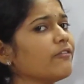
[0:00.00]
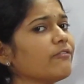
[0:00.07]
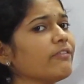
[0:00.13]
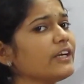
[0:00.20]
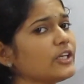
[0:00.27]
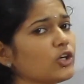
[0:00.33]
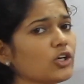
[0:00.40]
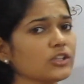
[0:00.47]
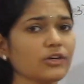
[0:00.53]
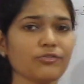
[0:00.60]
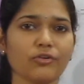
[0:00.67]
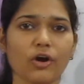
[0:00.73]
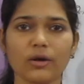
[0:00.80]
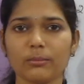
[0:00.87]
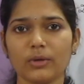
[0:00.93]
We know the
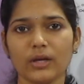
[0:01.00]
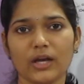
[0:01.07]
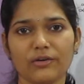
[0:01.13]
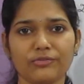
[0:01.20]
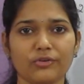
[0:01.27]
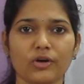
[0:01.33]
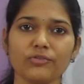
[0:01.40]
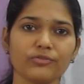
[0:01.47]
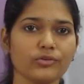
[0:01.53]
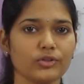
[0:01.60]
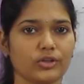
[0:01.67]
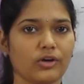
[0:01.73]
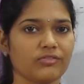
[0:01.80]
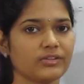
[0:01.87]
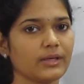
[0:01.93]
formula for foot
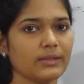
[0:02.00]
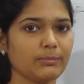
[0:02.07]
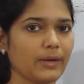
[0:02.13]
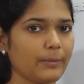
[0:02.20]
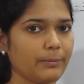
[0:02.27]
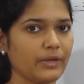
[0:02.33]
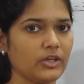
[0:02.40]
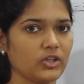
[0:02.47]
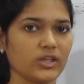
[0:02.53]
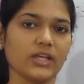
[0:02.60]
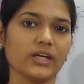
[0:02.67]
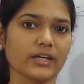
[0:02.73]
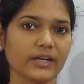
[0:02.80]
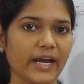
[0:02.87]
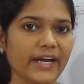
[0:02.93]
of the
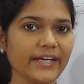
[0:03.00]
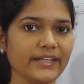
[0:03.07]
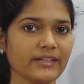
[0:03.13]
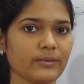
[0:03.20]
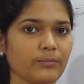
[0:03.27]
perpendicular, right?